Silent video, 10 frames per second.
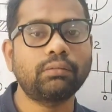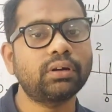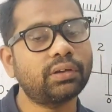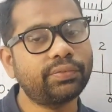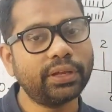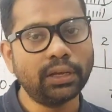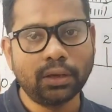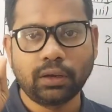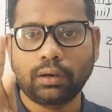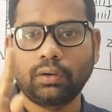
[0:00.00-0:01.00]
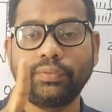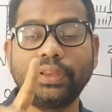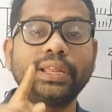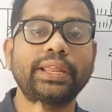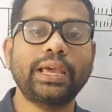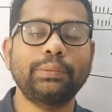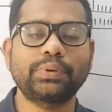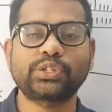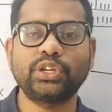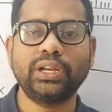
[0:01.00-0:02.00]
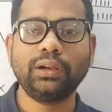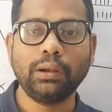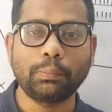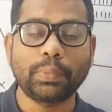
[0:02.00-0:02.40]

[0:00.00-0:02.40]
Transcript: count of a Vernier calipers, children?